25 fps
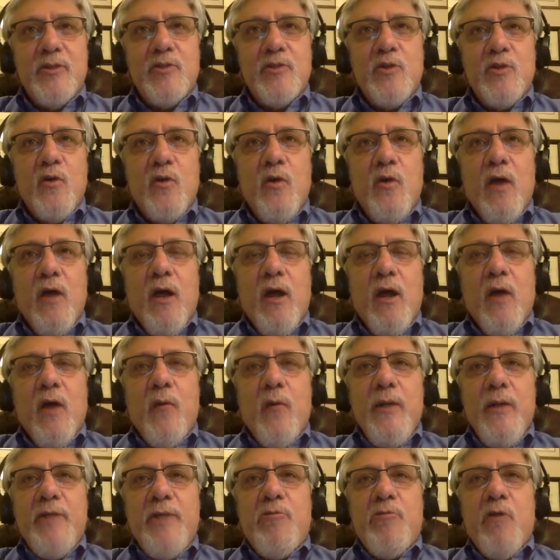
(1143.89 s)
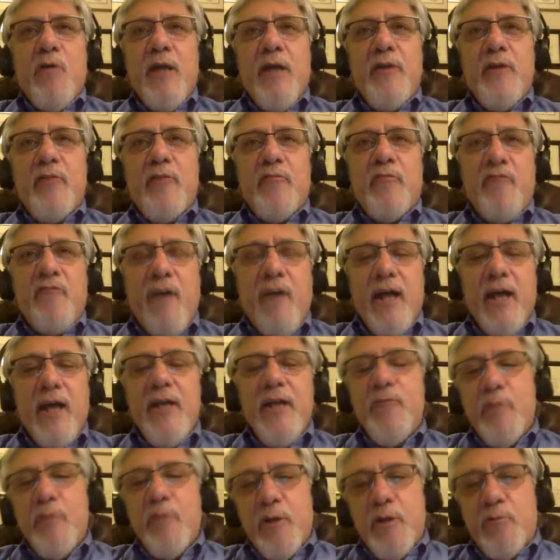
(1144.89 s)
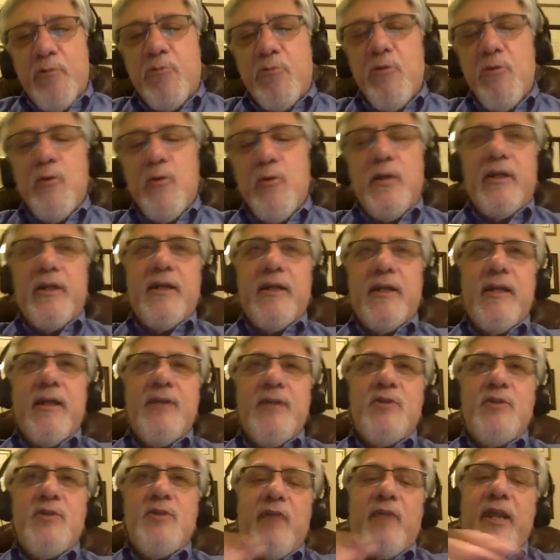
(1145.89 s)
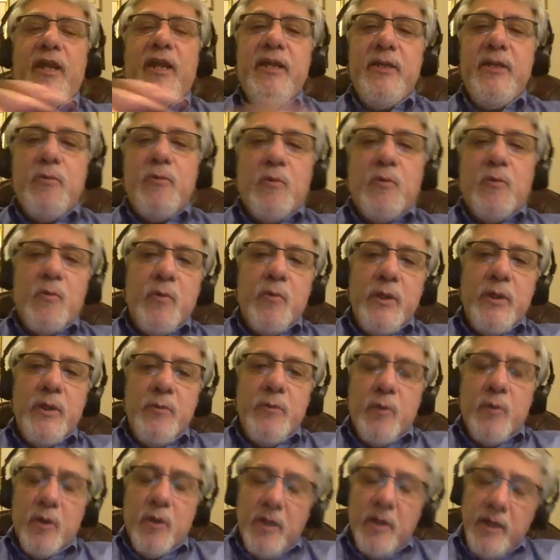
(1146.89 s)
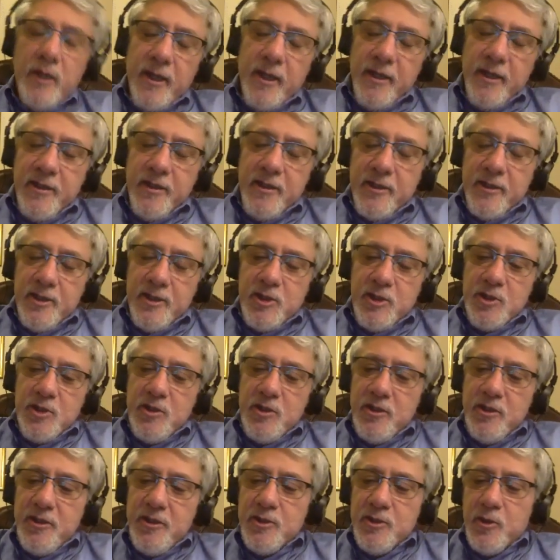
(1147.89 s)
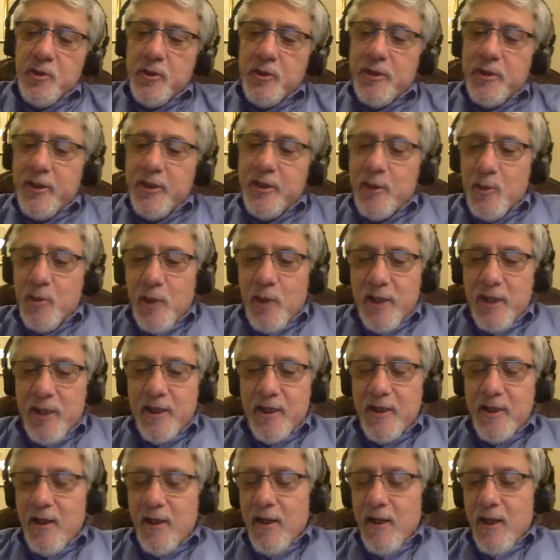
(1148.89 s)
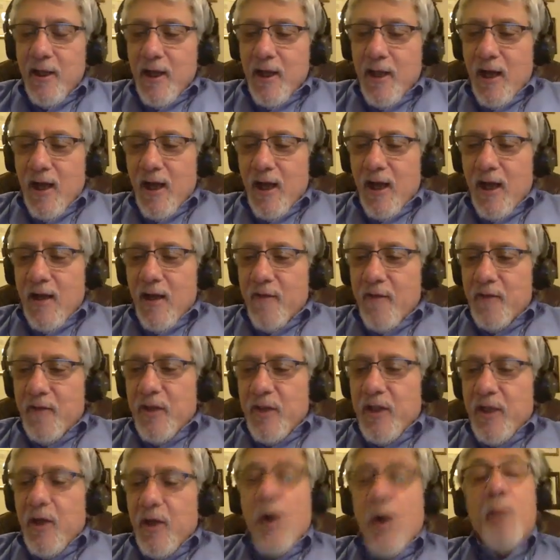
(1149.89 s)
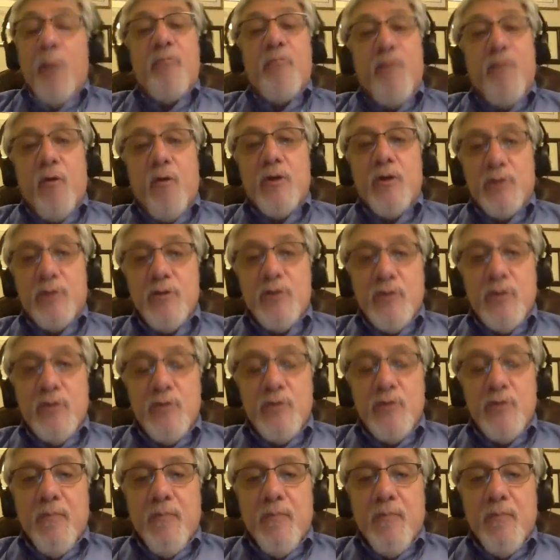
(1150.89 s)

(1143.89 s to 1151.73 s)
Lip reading: So we tried to find and recruit, in the case of Haiti, where we were disarticulating the armed forces,